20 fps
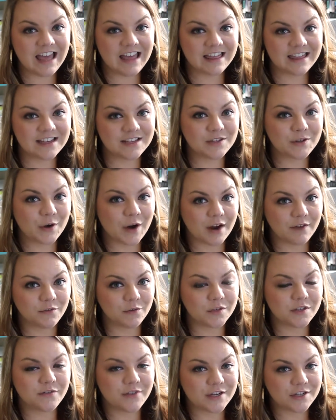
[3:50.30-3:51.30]
This
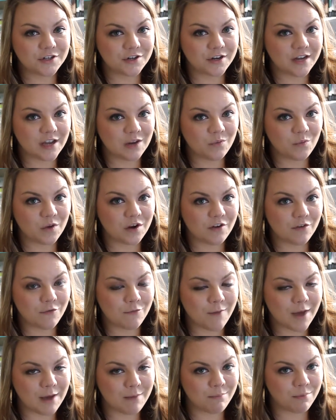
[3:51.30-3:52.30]
craft was featured in one
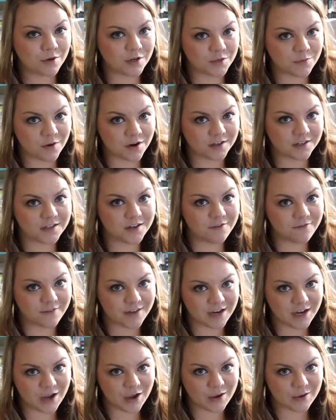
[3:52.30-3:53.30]
of my bookmarked
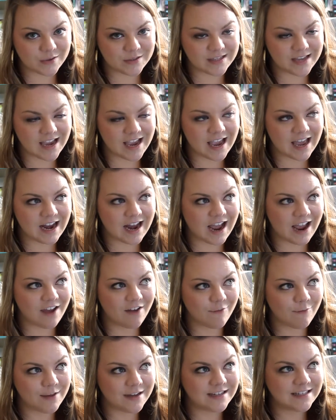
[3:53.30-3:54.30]
videos, and I
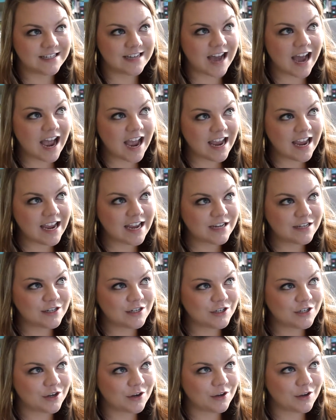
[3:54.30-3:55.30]
have been dying
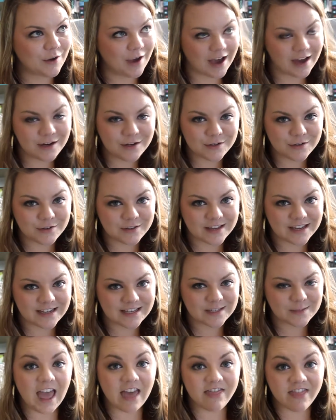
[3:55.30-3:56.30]
to show you how to do
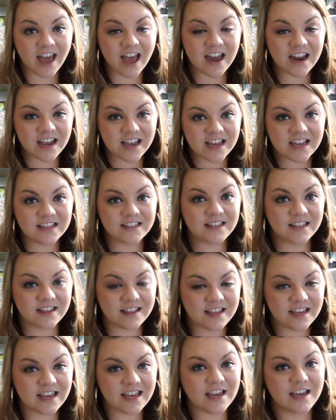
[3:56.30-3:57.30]
this, and that
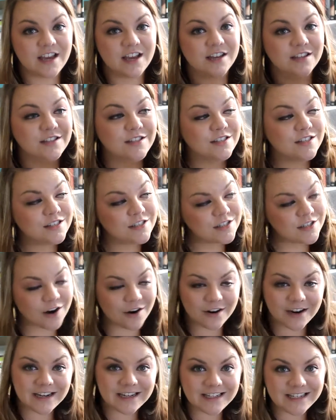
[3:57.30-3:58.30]
is the
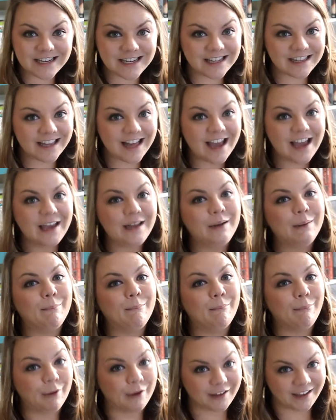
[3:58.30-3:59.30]
Starry Tea Light
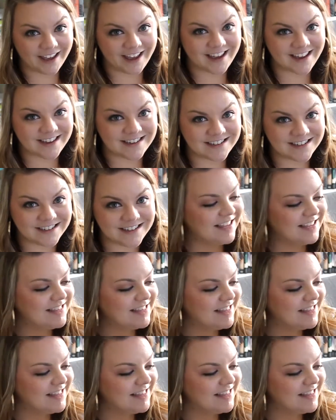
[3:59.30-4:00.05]
bookend. This